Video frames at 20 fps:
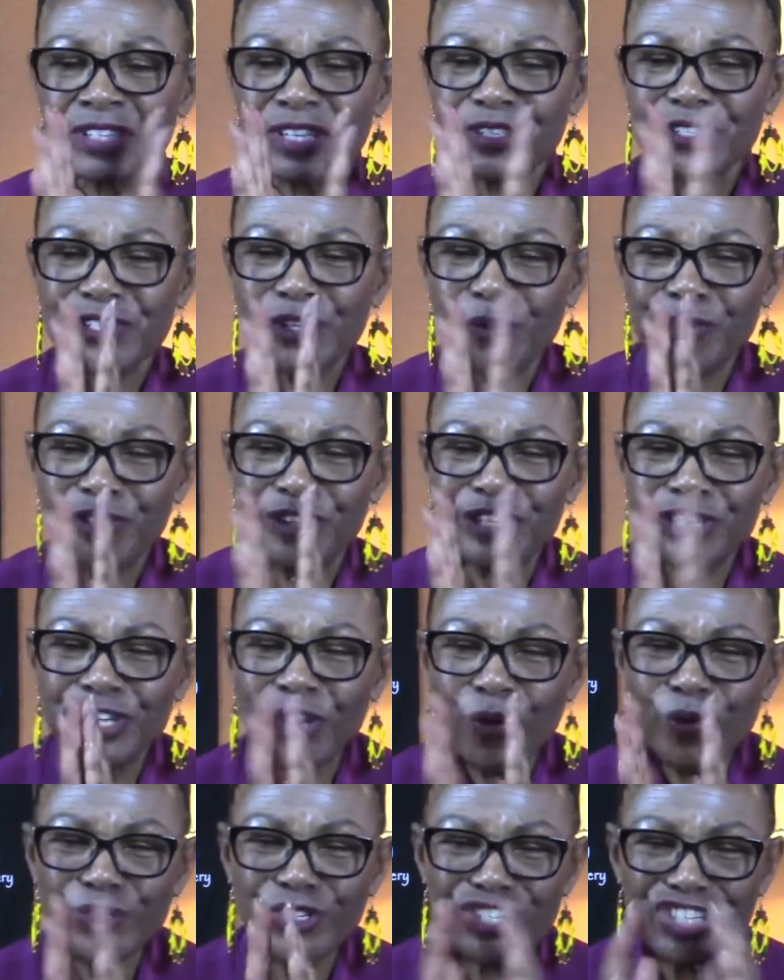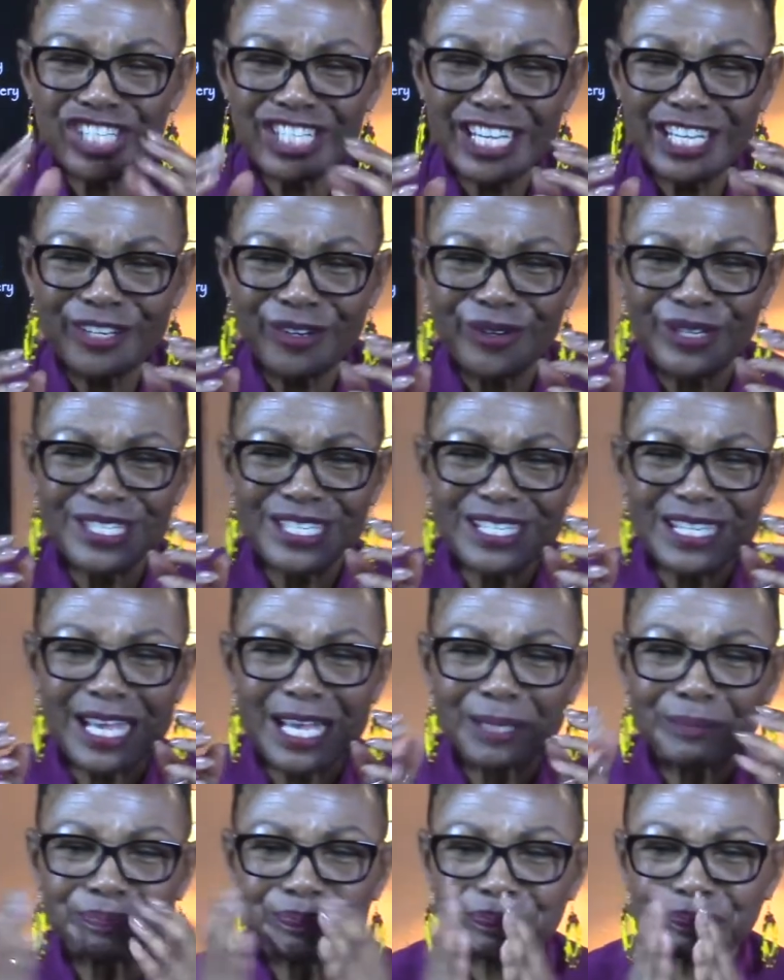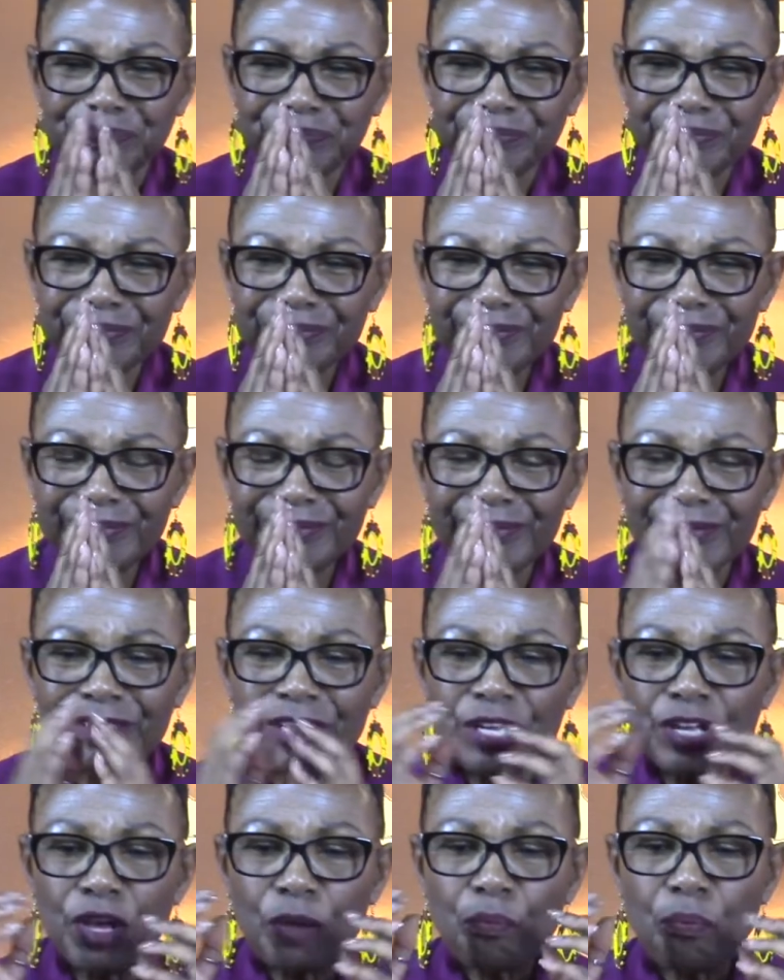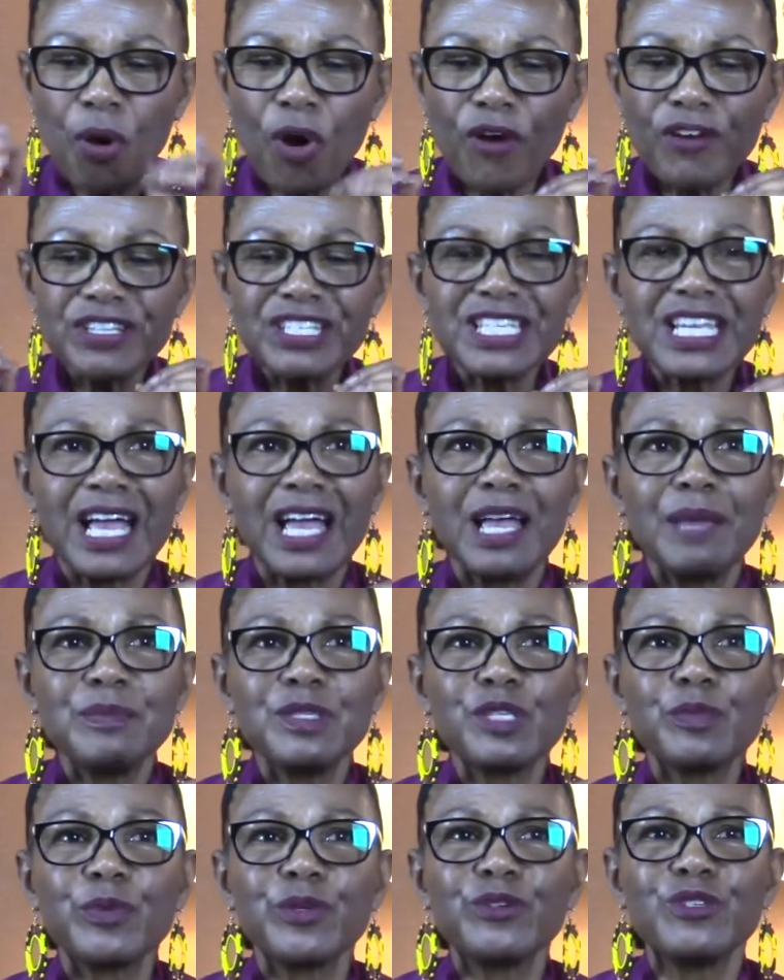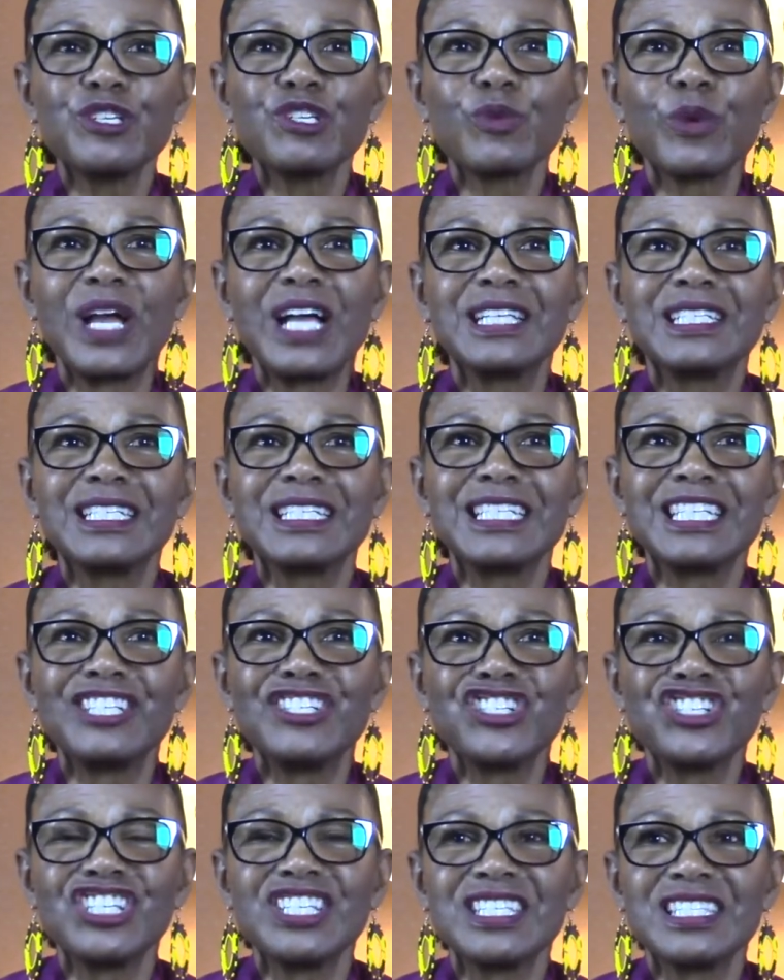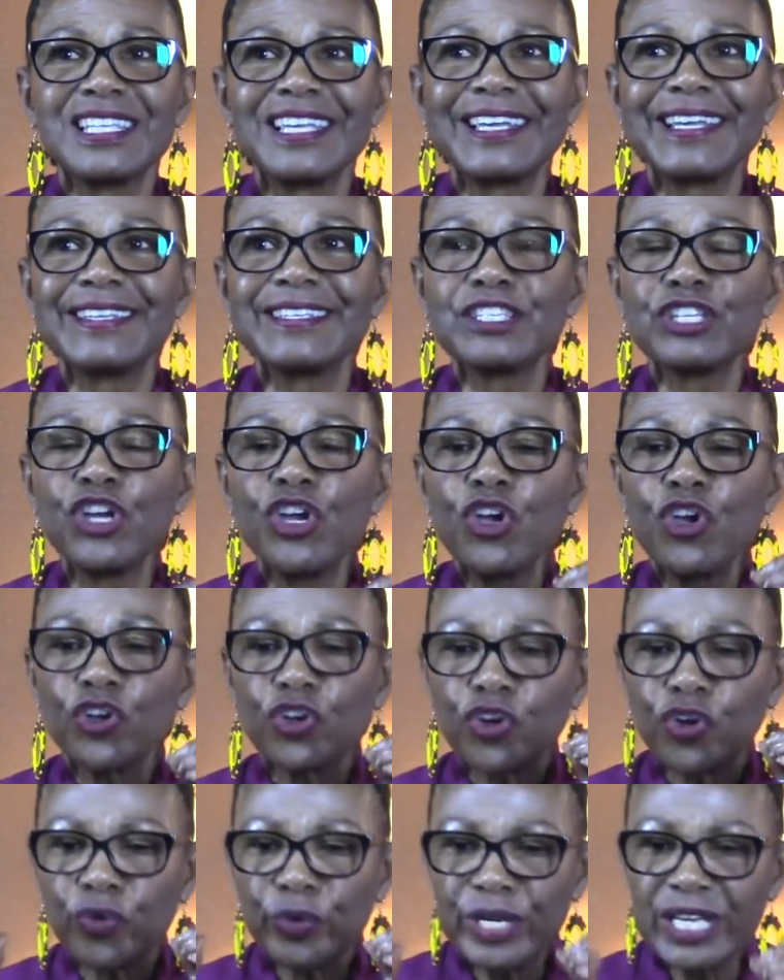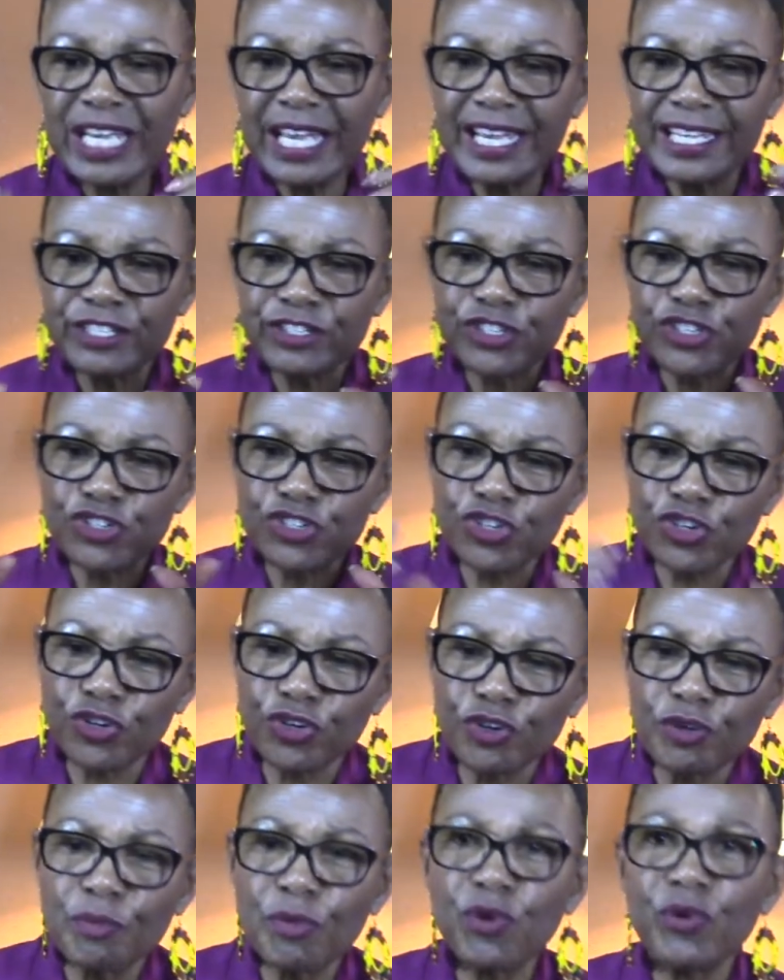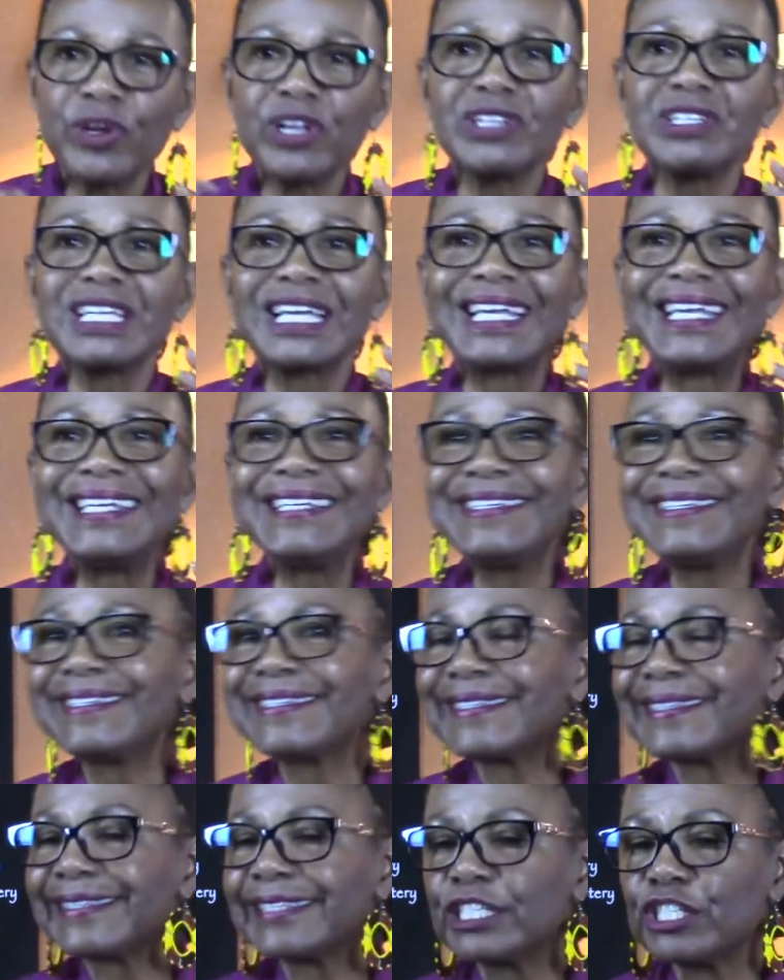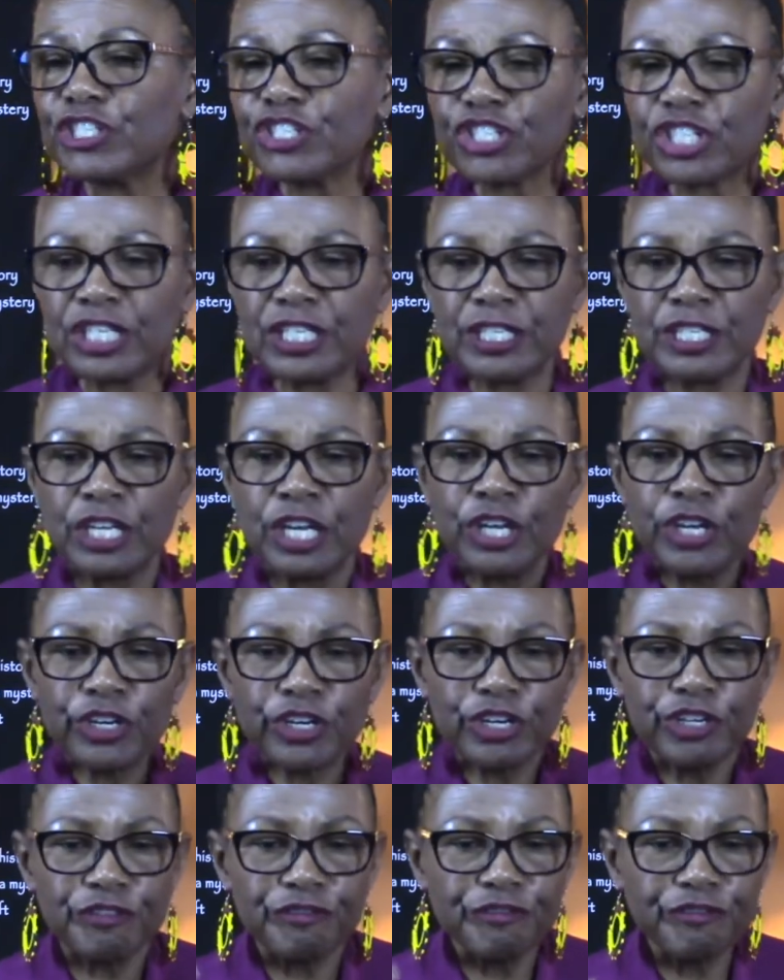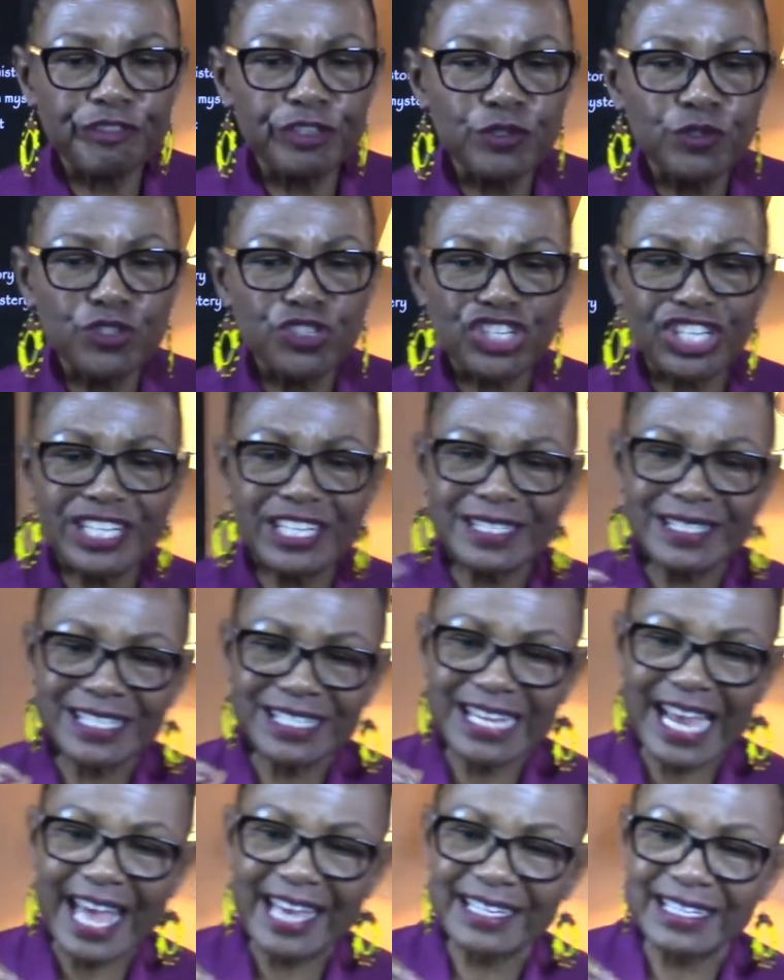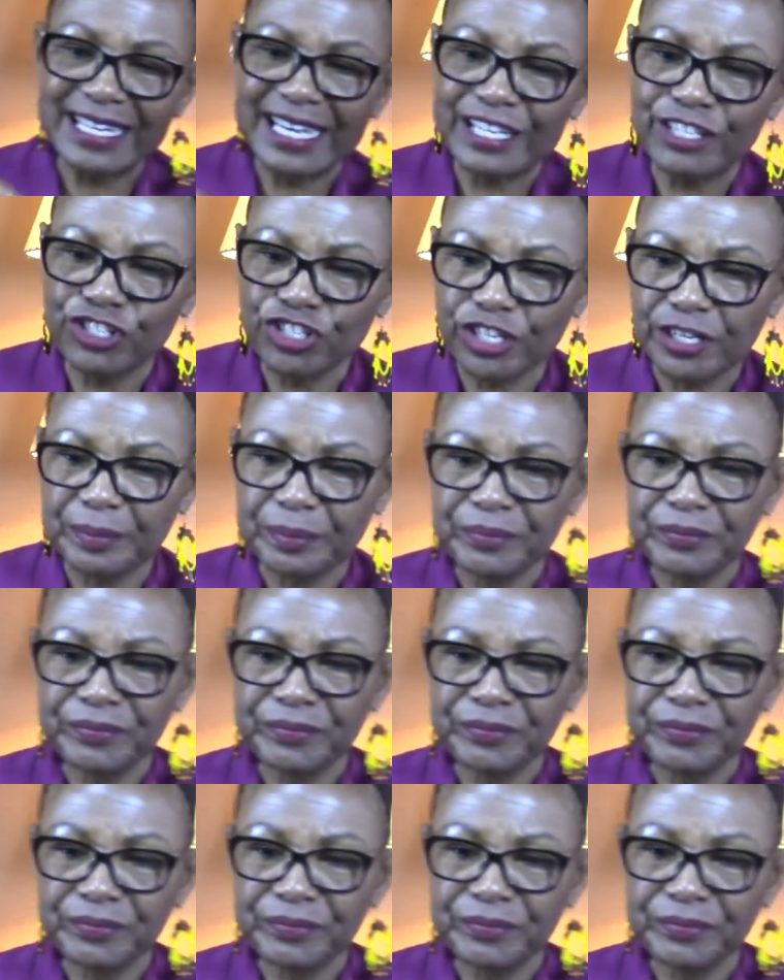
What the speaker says: So the notion here is that part-time spirituality, she says, creates turmoil, indecision, confusion, and stagnation.